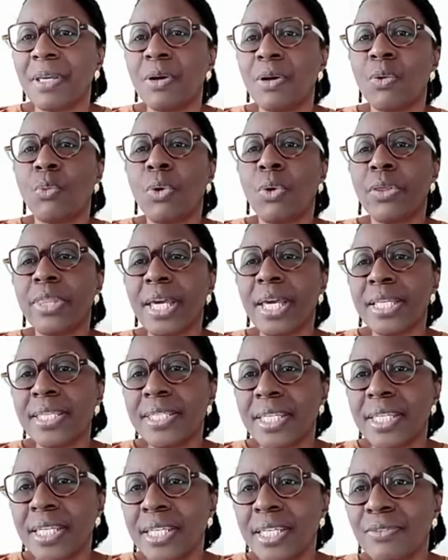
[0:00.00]
what they're
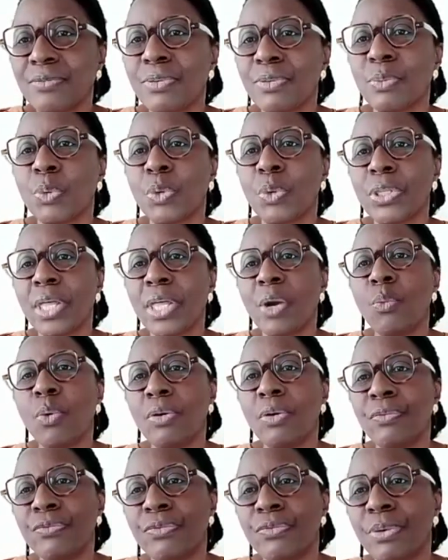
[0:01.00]
seeking from you, what they
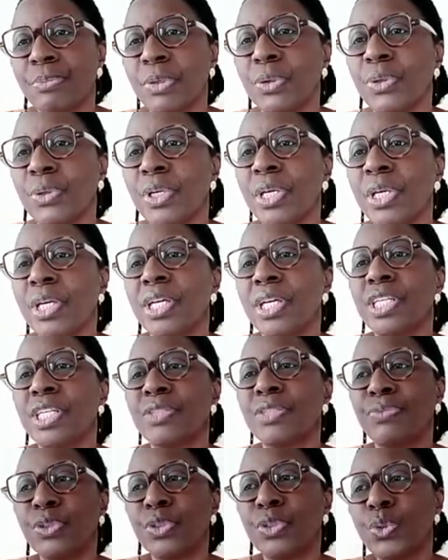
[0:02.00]
want from you is
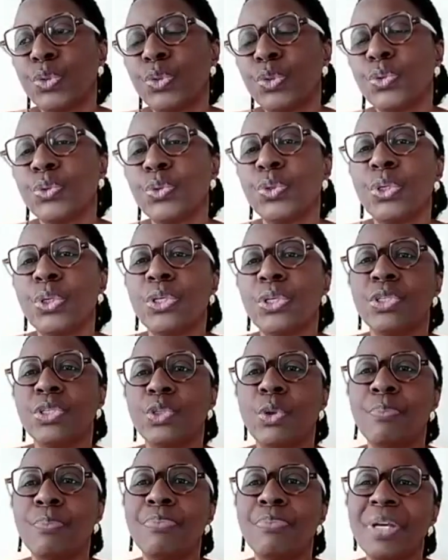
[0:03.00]
for you to, you know,
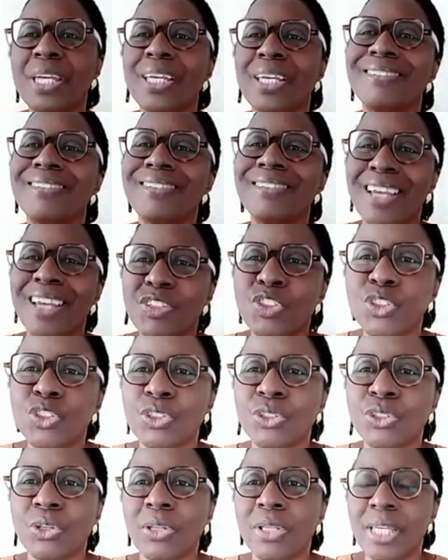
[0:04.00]
be
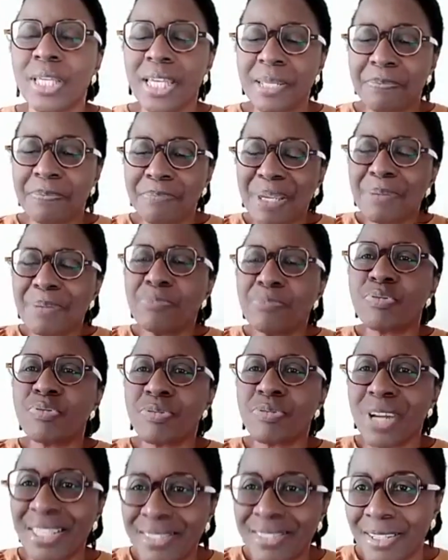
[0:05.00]
intentional in being
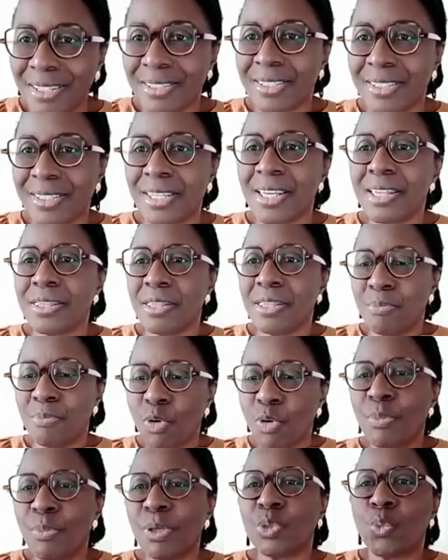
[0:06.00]
present in the
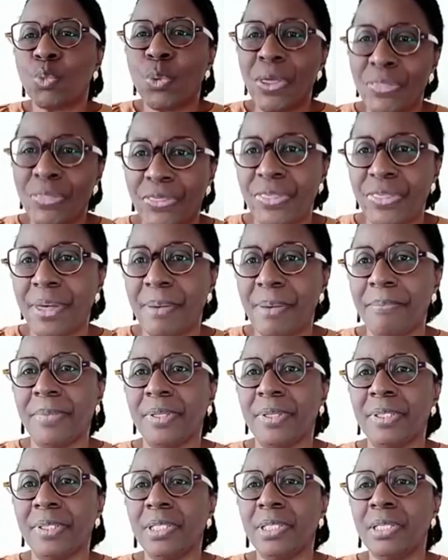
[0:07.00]
moment with them.
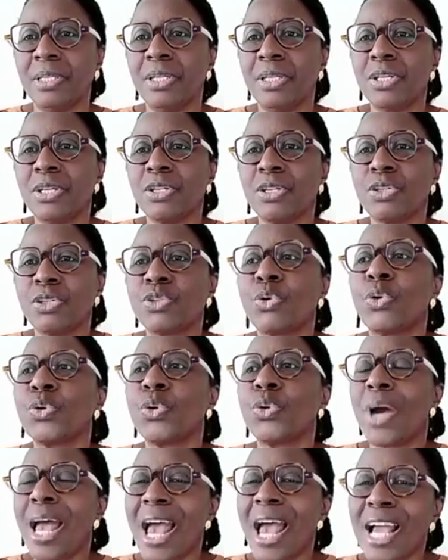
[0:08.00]
So
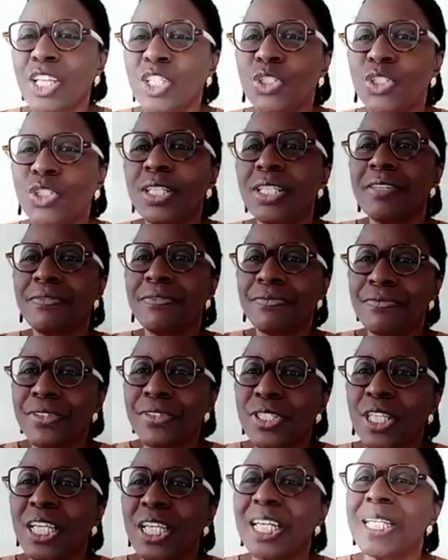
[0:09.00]
you're actually
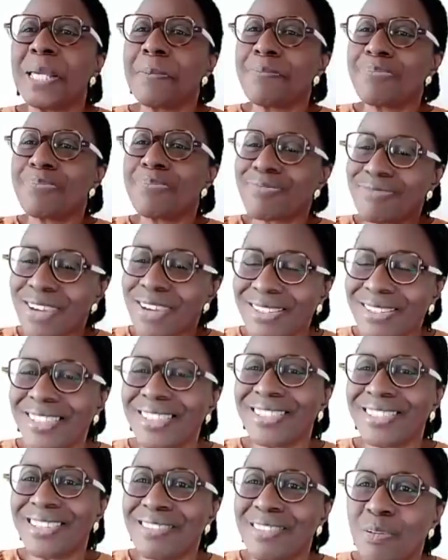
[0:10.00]
physically present
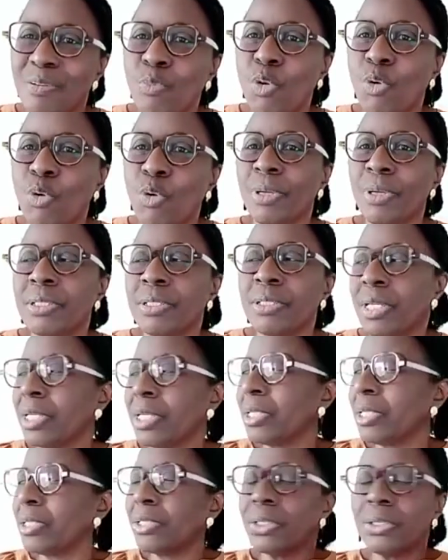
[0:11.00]
in the moment.
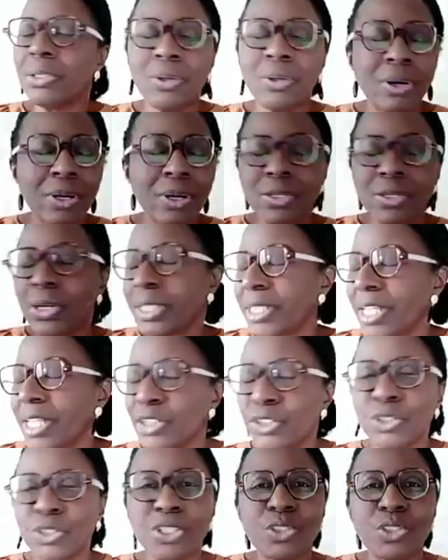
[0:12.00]
Your attention
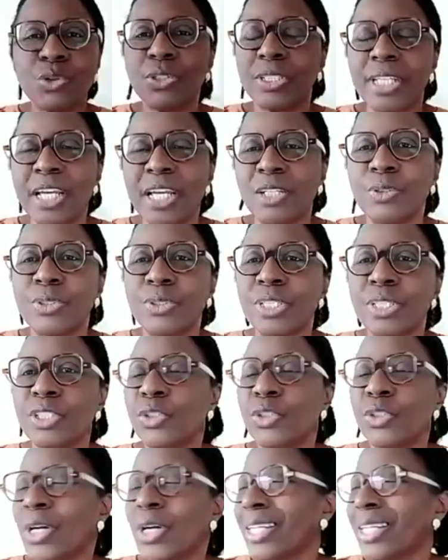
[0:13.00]
is not diluted. Your
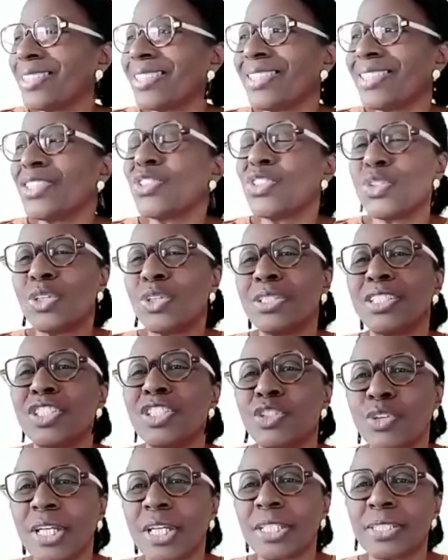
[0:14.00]
attention is not
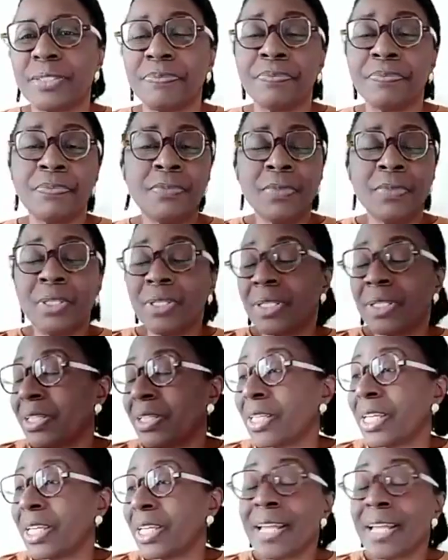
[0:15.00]
distracted. You
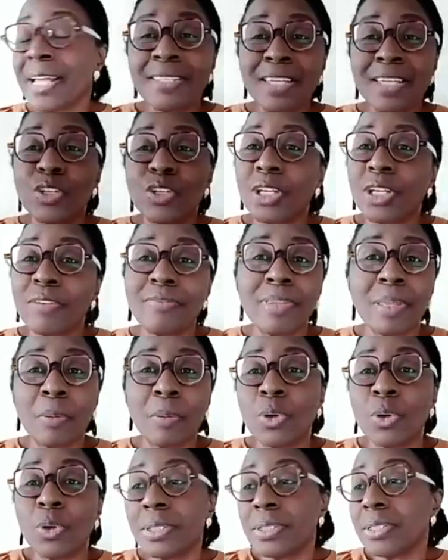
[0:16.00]
can't say you're giving them
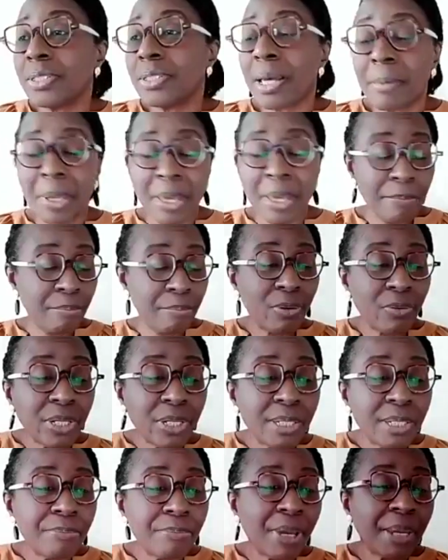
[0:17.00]
quality time by reading
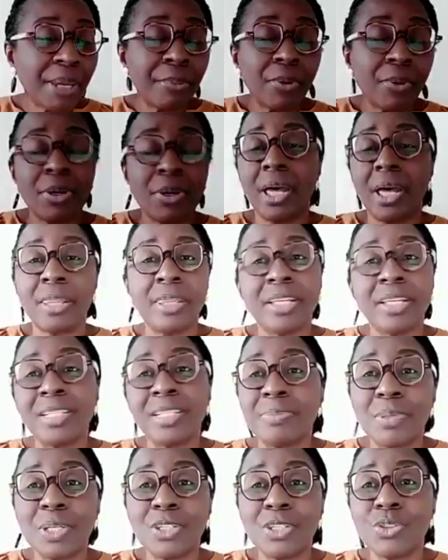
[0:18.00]
paper and they
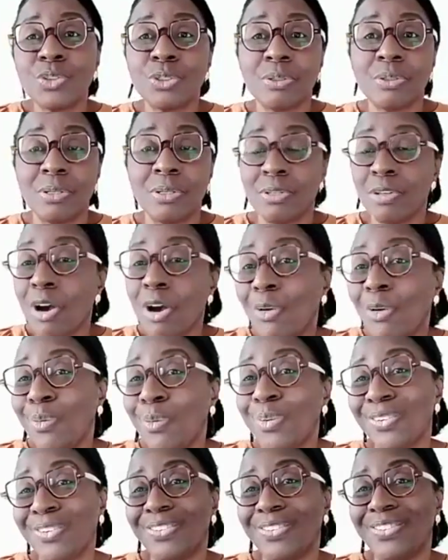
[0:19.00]
speaking to you. No,
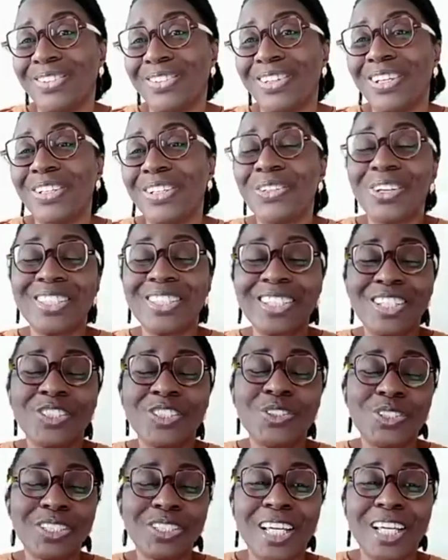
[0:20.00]
your attention
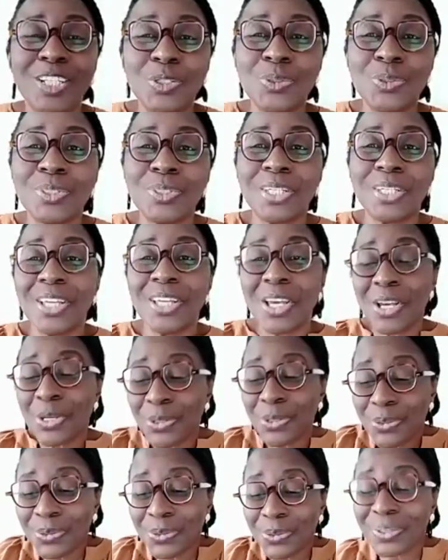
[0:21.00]
is diluted.
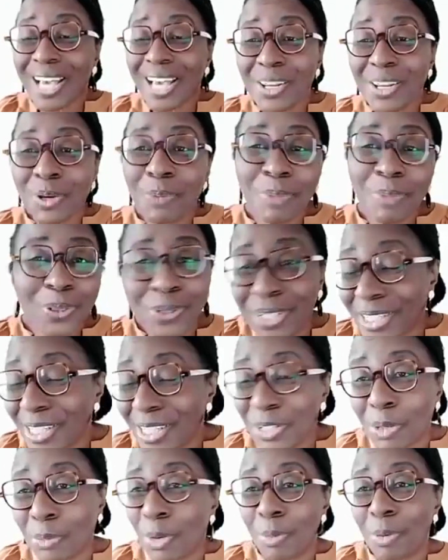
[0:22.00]
You cannot be looking at
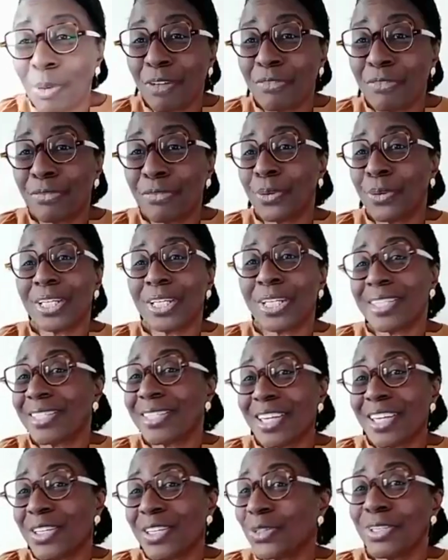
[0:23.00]
your mobile phone and say
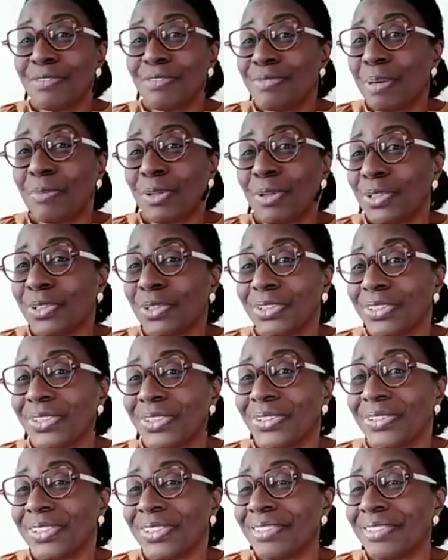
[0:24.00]
you give them
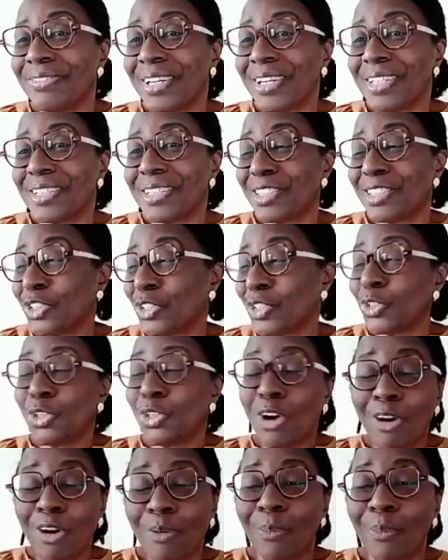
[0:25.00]
your undivided attention.
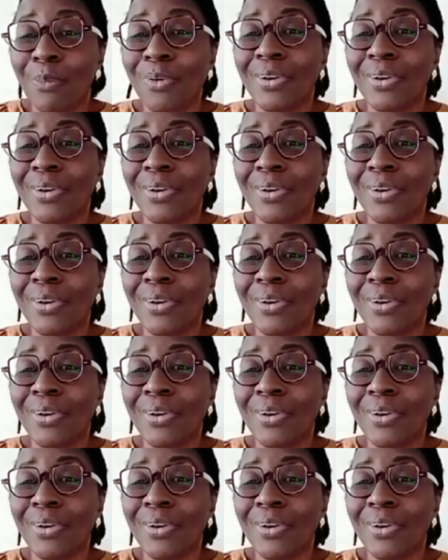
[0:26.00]
No,